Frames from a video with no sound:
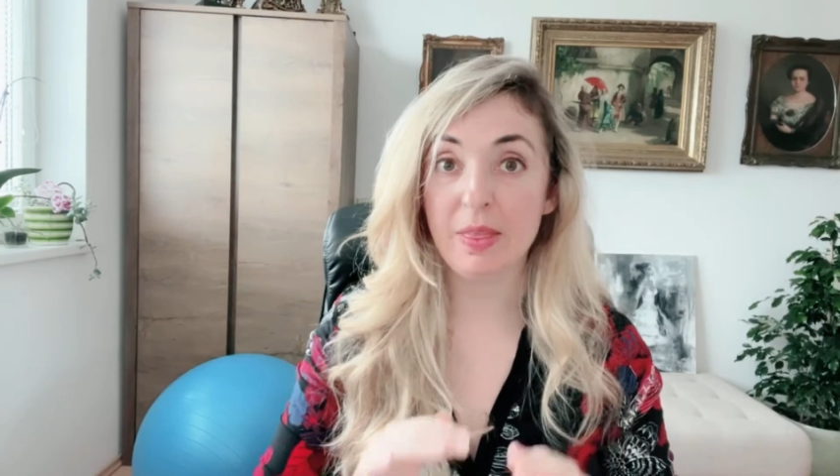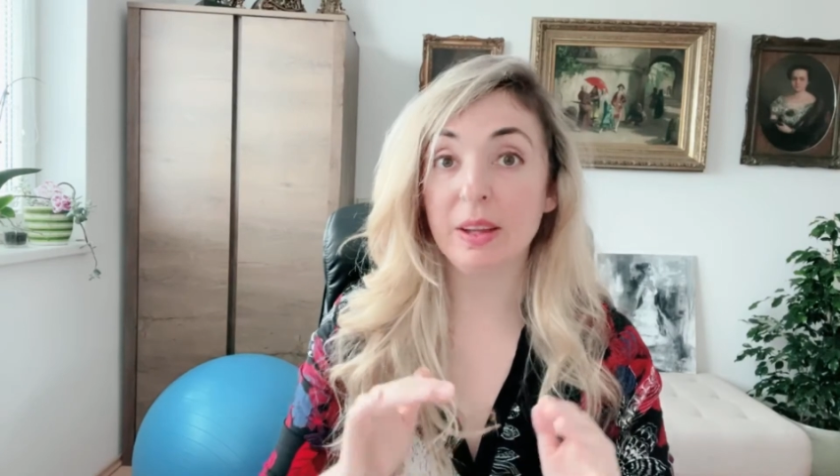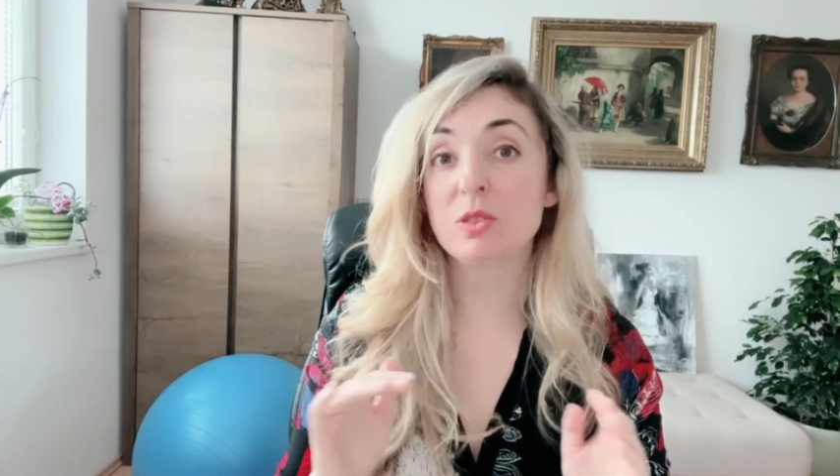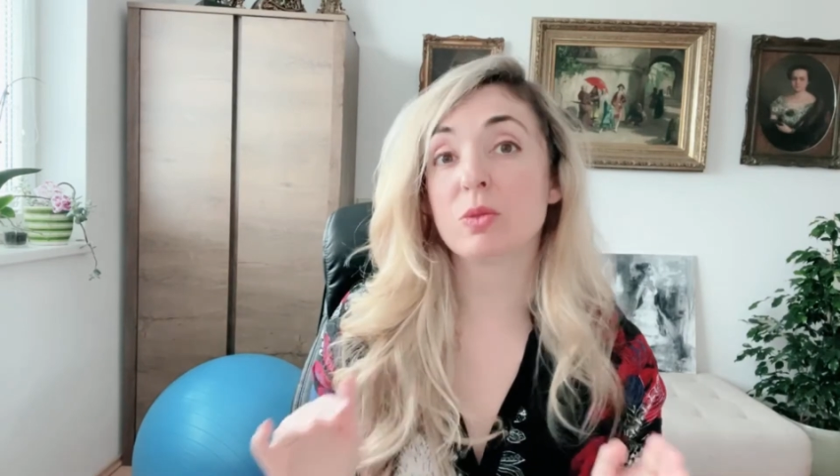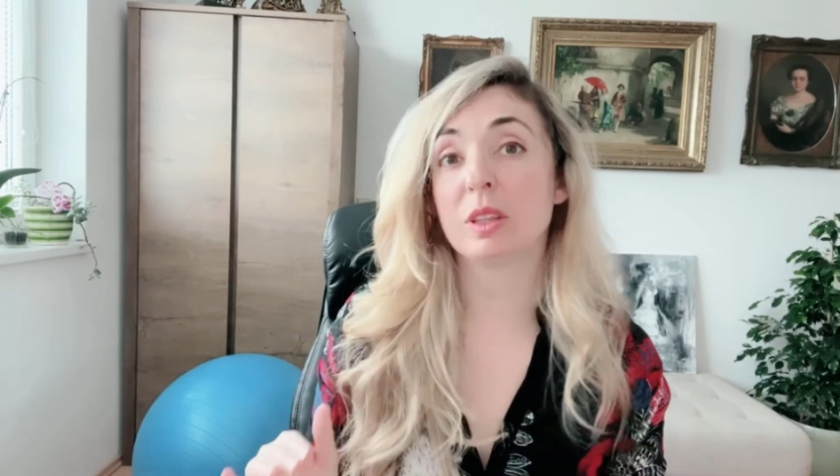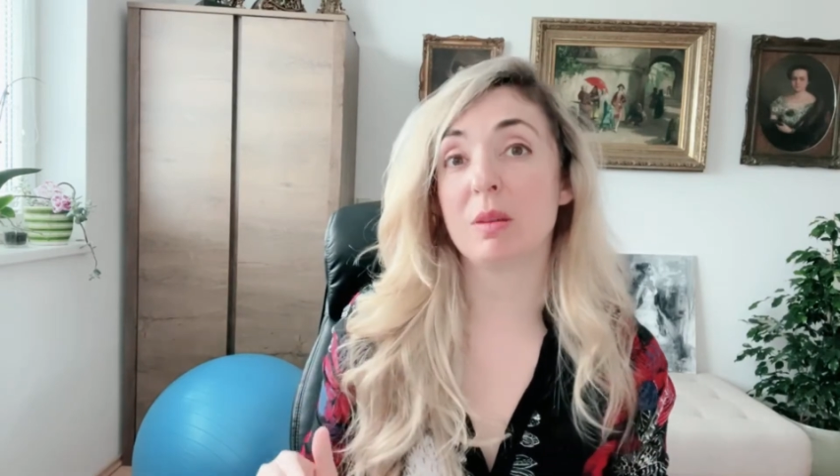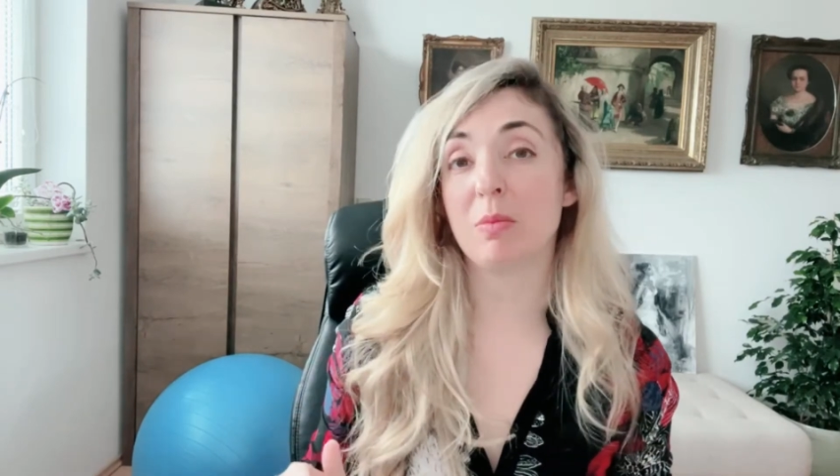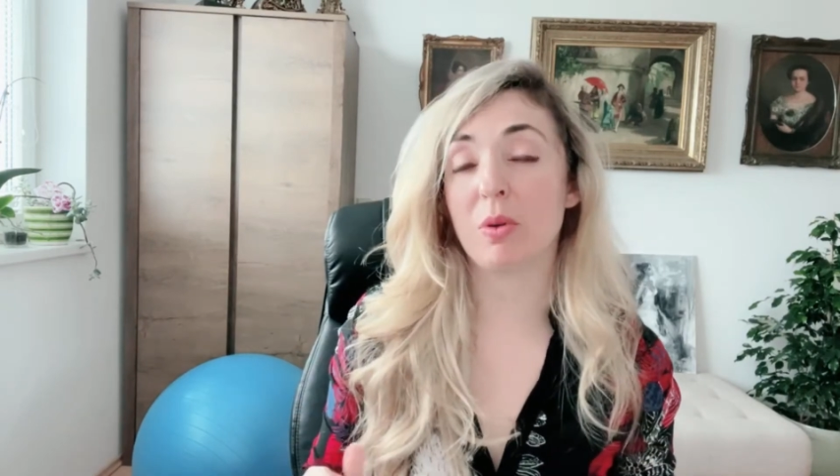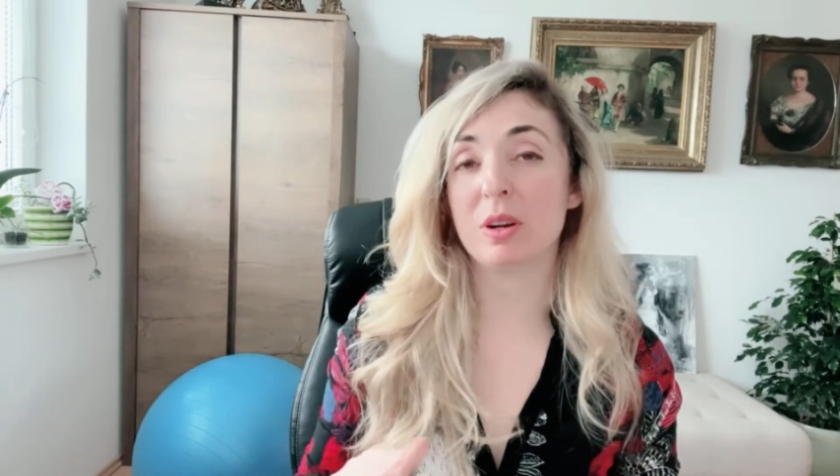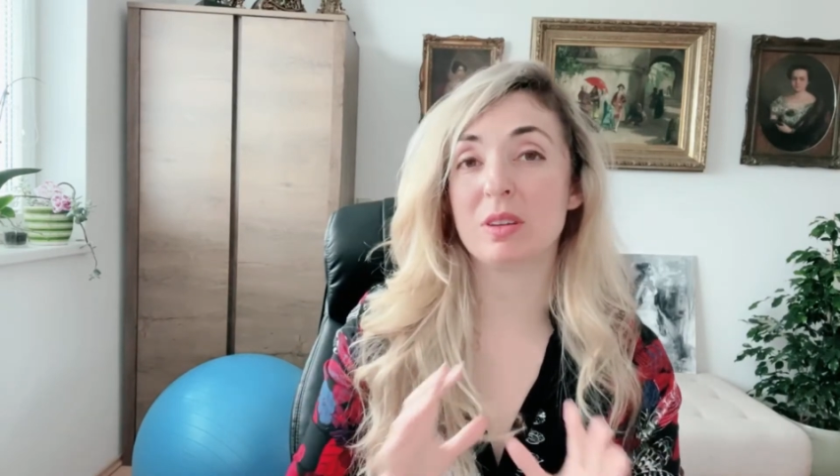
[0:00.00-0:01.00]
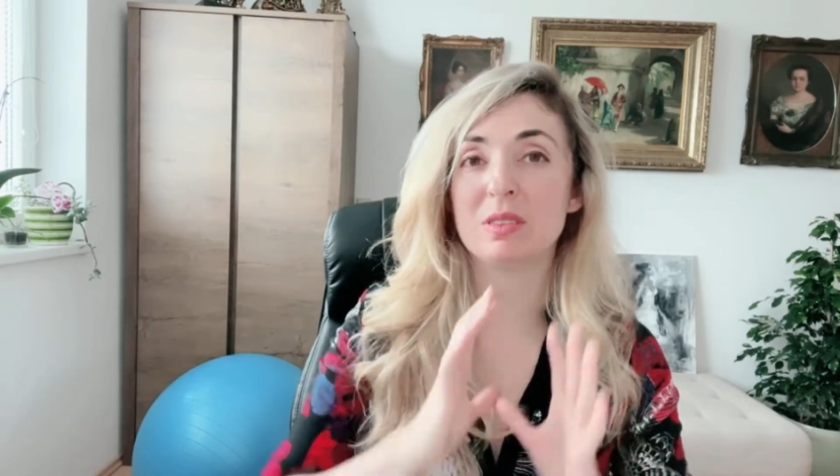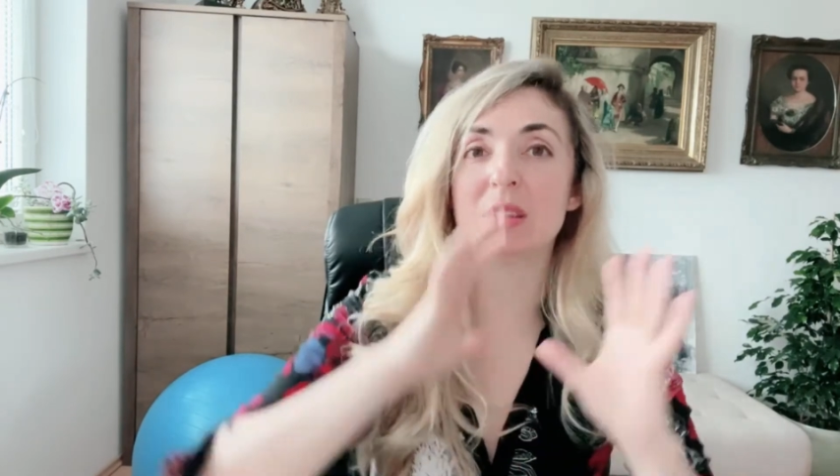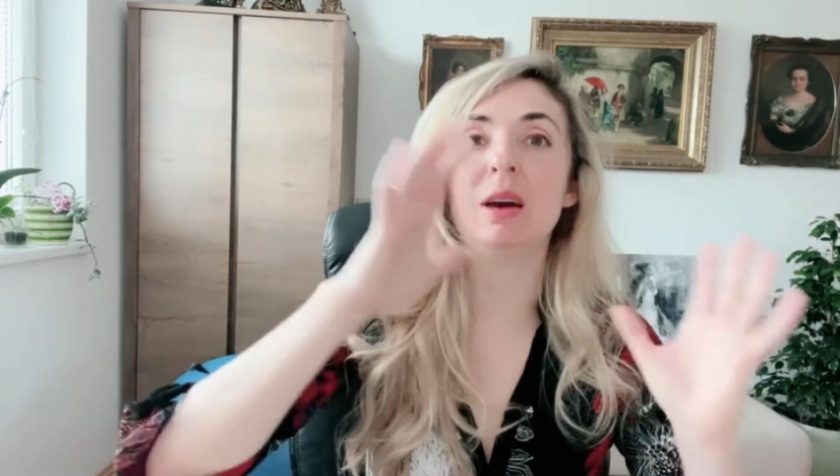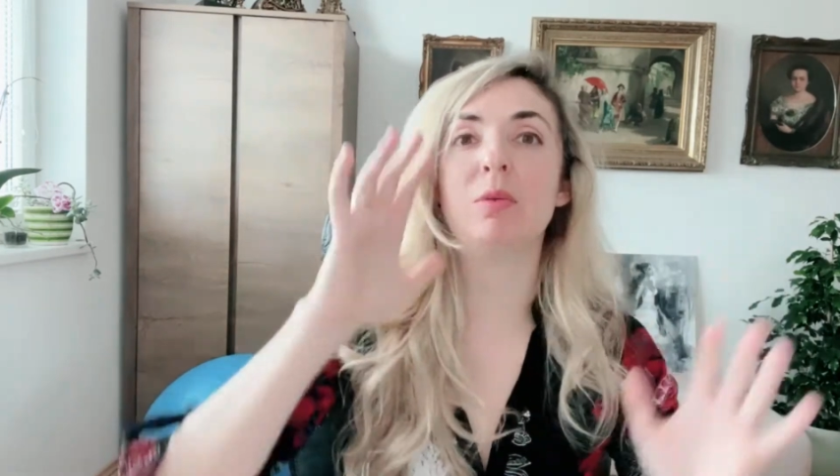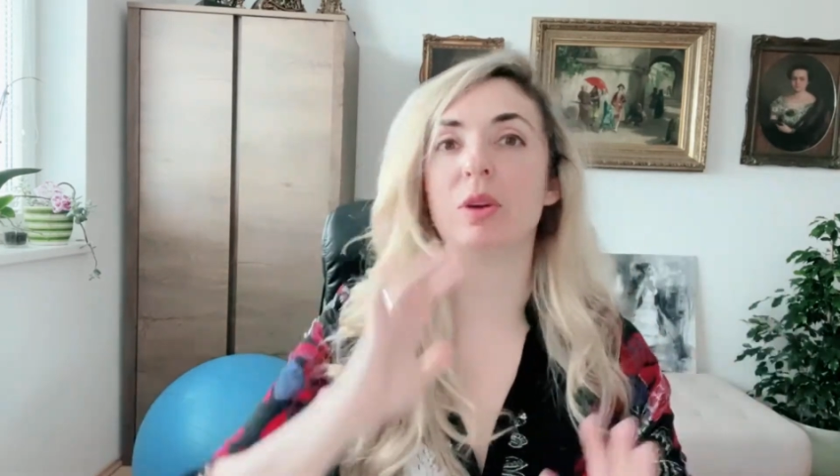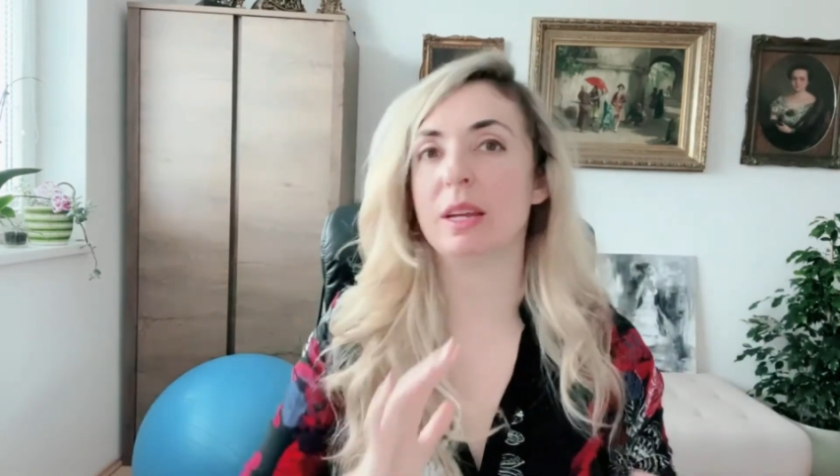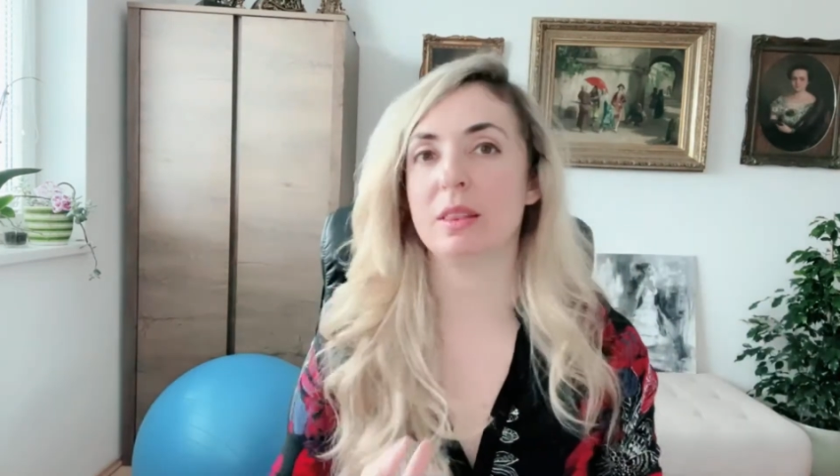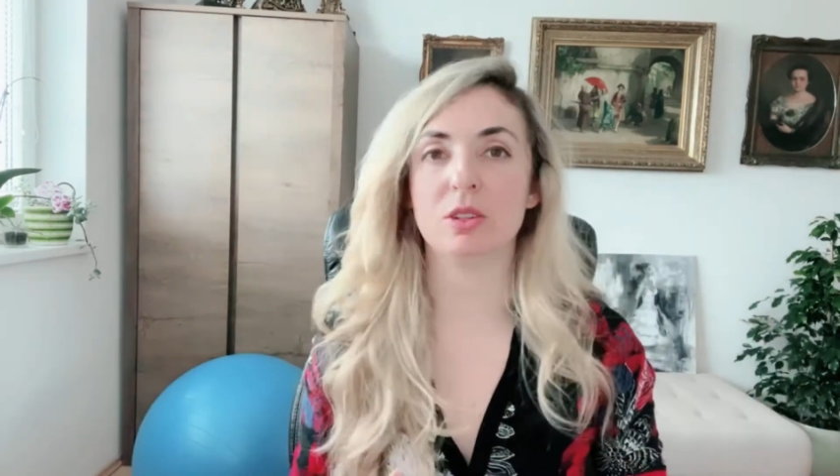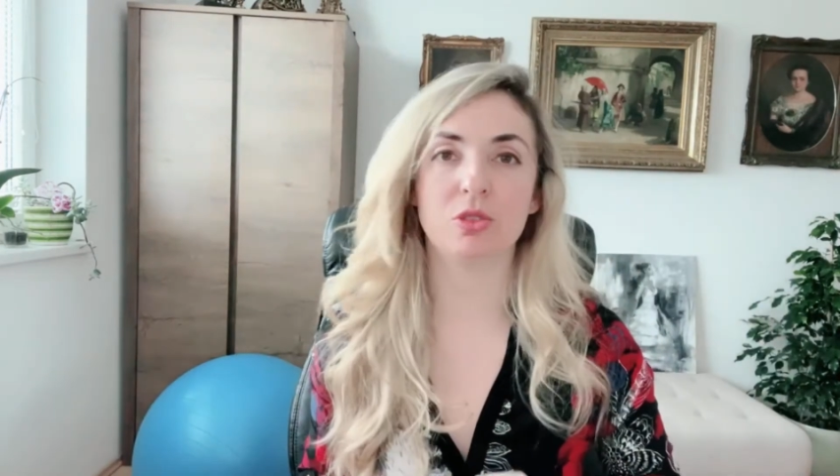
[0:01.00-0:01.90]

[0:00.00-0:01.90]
That's really important because that will get the